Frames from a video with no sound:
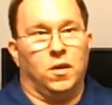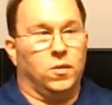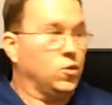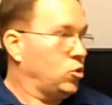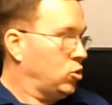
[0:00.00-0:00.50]

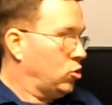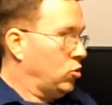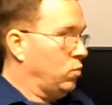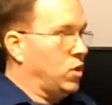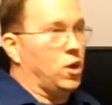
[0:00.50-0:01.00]
in this
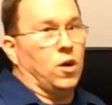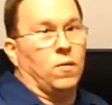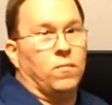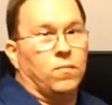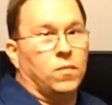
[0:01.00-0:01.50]
system here,
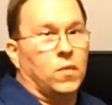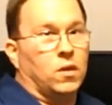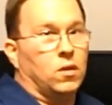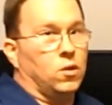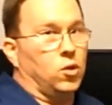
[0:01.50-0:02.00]

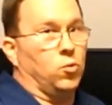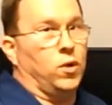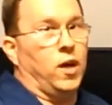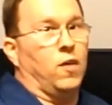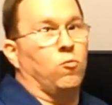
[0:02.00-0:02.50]
you
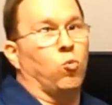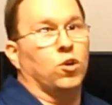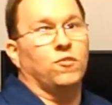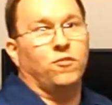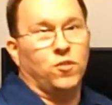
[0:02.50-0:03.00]
would have
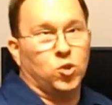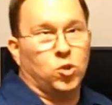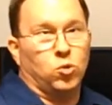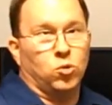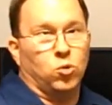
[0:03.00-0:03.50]
one
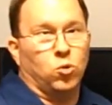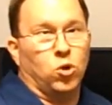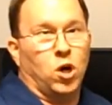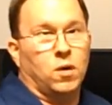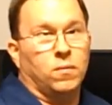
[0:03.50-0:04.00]
physical
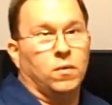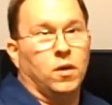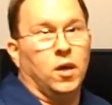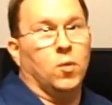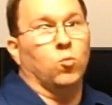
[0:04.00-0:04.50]
core
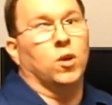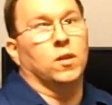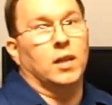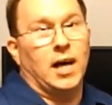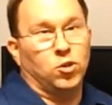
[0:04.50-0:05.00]
and
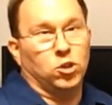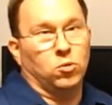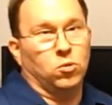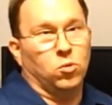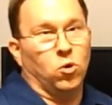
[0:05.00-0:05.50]
one
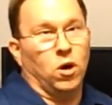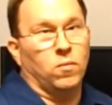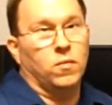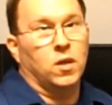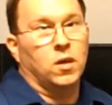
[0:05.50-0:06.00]
logical core.
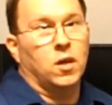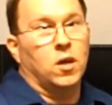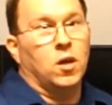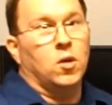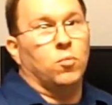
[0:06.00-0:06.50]

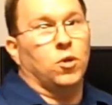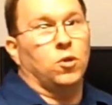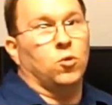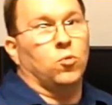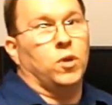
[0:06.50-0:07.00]

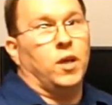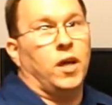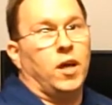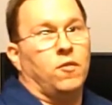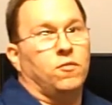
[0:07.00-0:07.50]
But you would
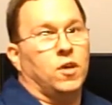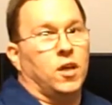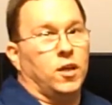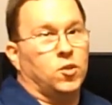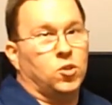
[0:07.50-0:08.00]
have
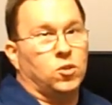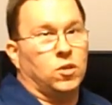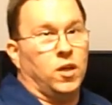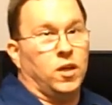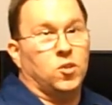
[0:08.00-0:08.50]
a
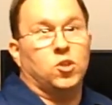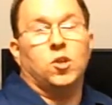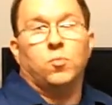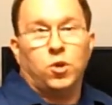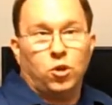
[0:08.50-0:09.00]

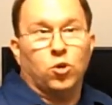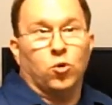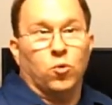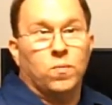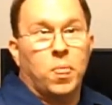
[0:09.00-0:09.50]

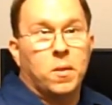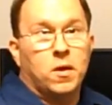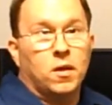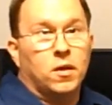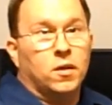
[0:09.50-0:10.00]
CPU
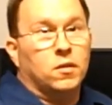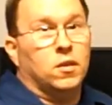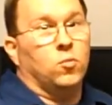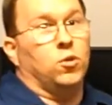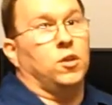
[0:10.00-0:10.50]

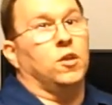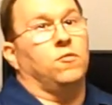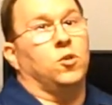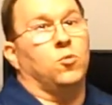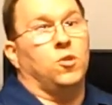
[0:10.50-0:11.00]
that would
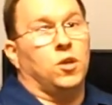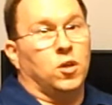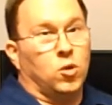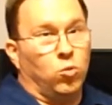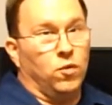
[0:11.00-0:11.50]
give you the
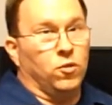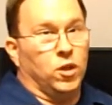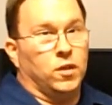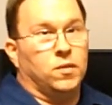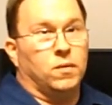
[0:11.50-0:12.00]

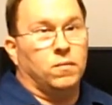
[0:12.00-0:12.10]
equivalent.